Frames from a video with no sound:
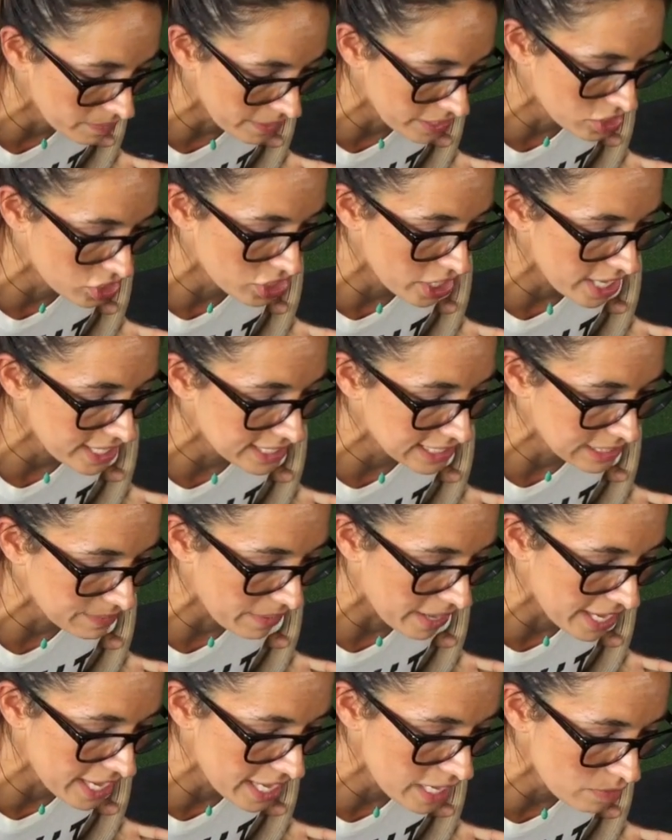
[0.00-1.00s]
My chest and
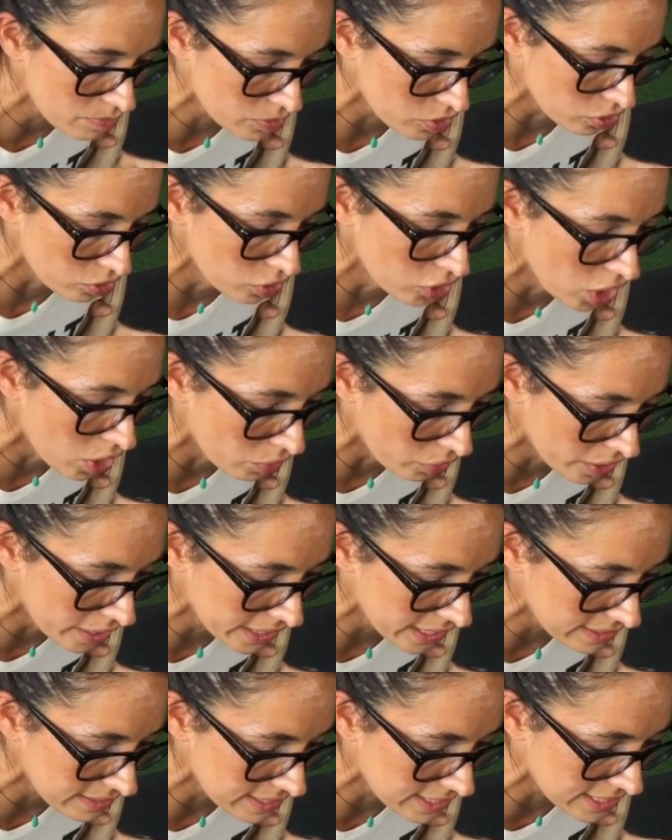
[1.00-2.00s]
my hips are
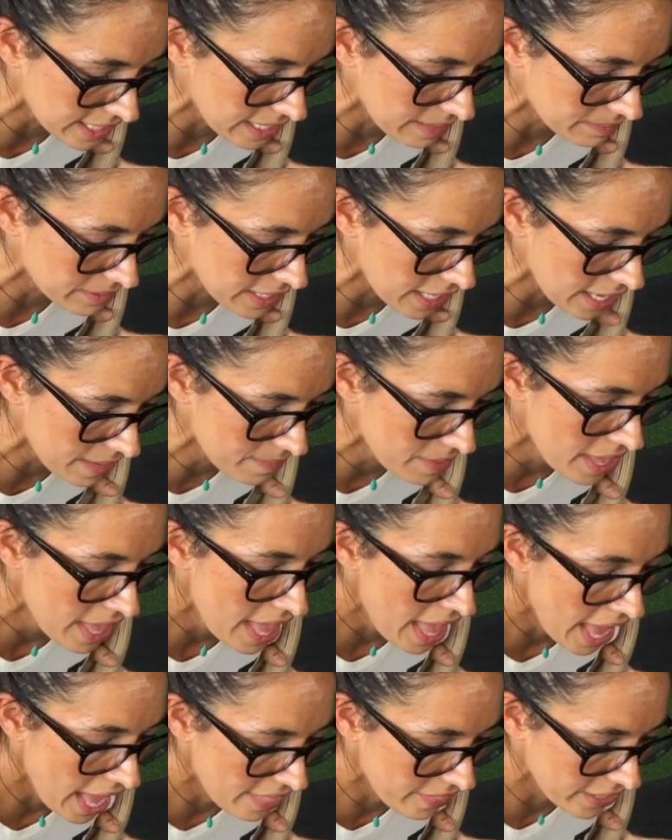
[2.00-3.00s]
lowering at the same time,
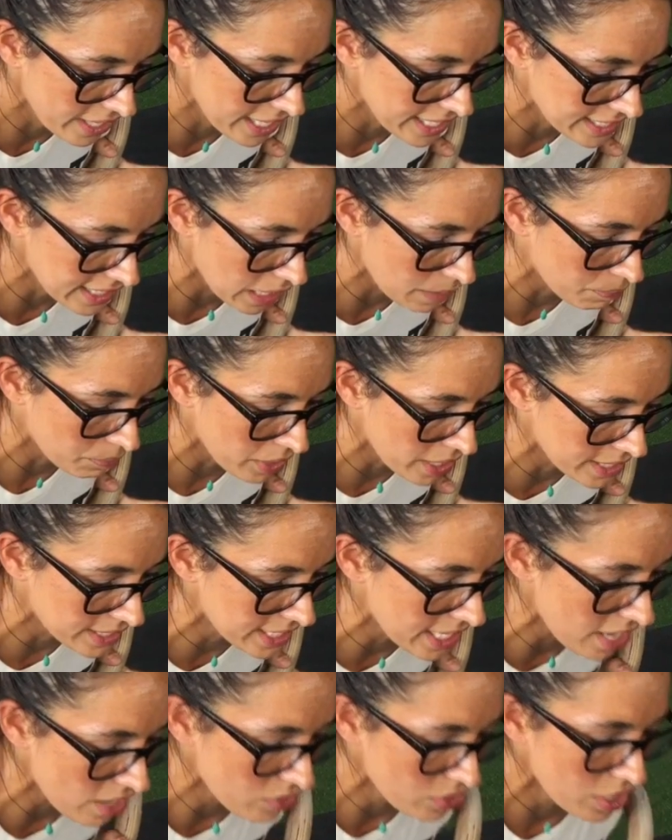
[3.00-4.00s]
and then as I
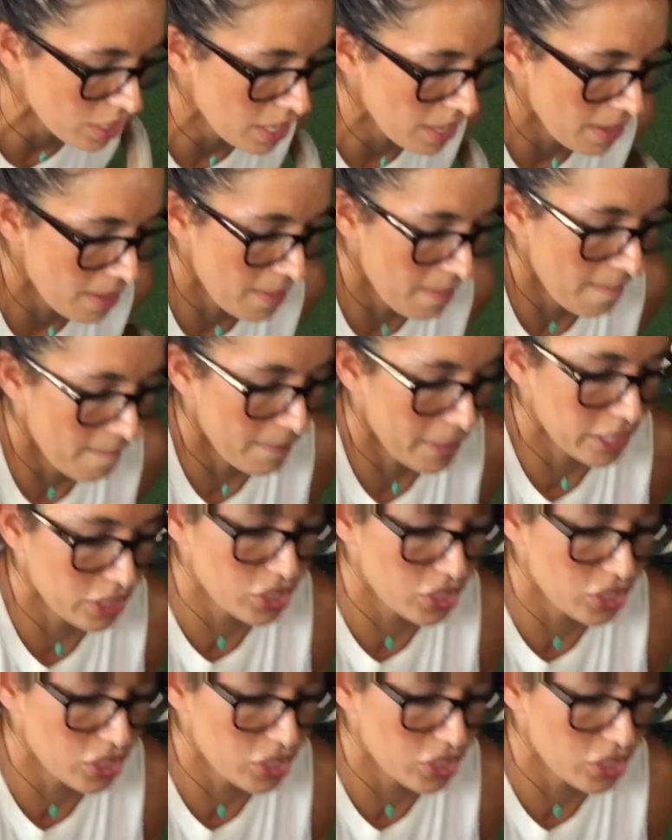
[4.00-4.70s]
press out, my